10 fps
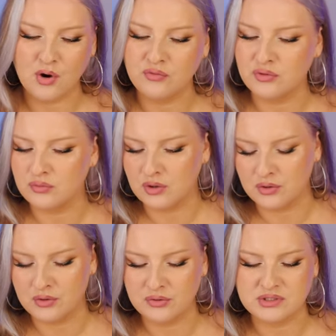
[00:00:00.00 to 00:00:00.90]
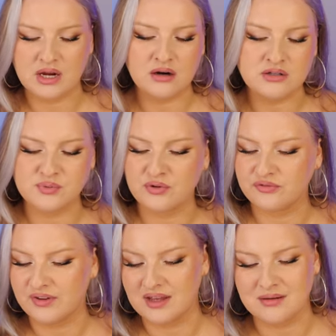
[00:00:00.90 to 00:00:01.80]
over Rose. Eros
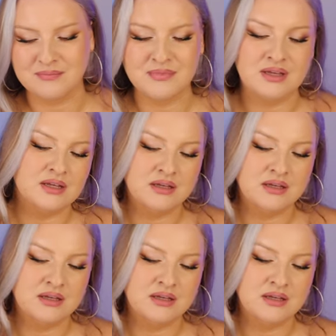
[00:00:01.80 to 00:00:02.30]
Parfum,